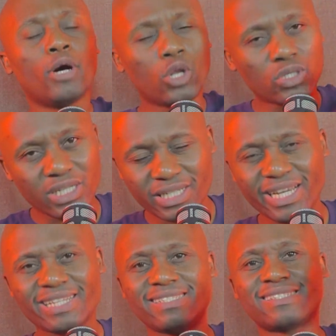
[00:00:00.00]

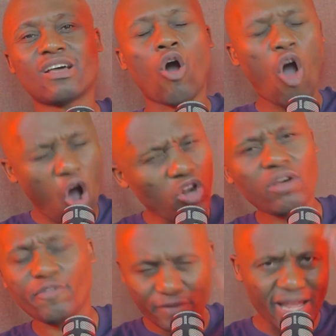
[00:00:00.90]
politicians,
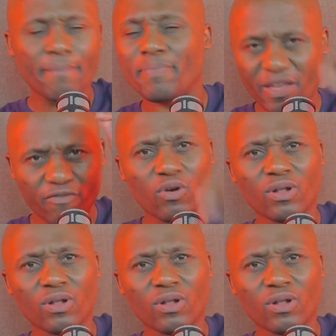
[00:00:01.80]
all of them,